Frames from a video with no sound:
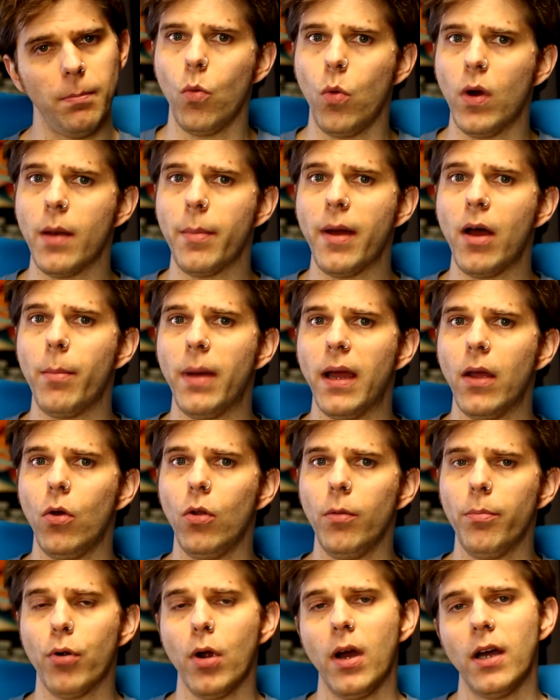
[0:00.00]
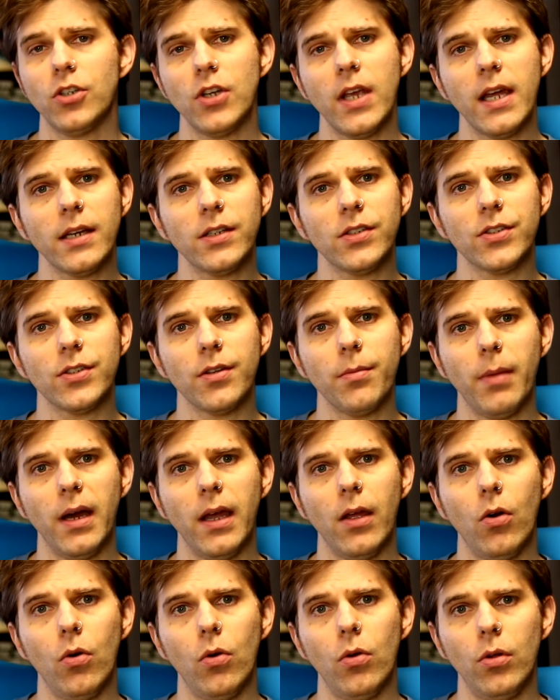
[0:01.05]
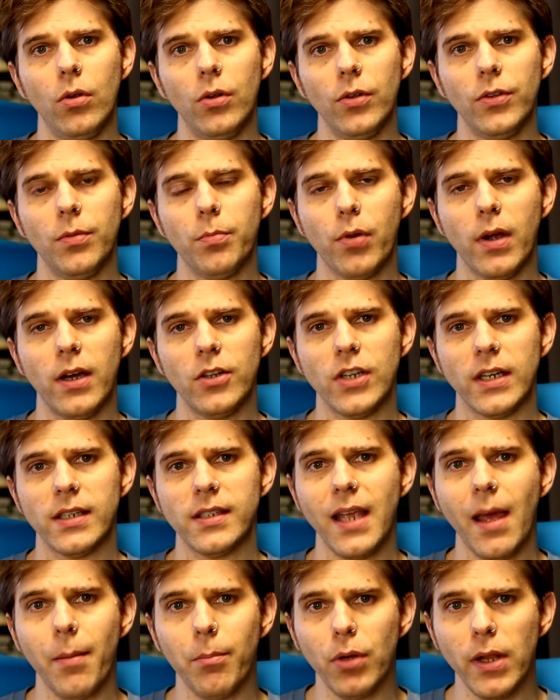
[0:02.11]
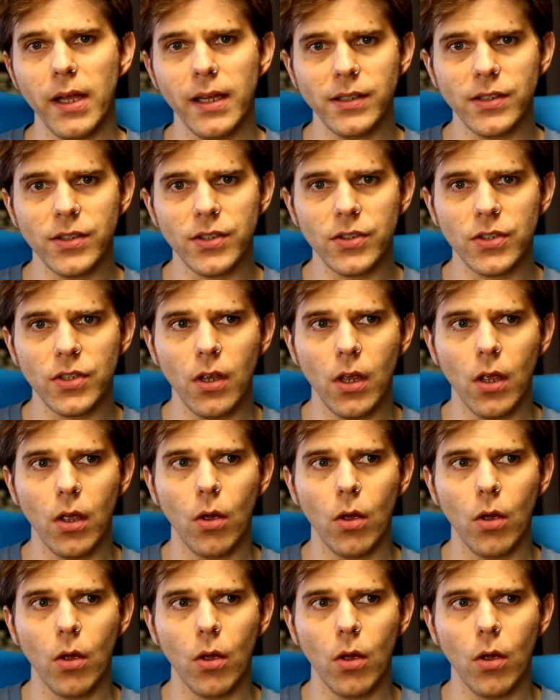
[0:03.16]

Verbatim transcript: What about my old projects, my old project templates?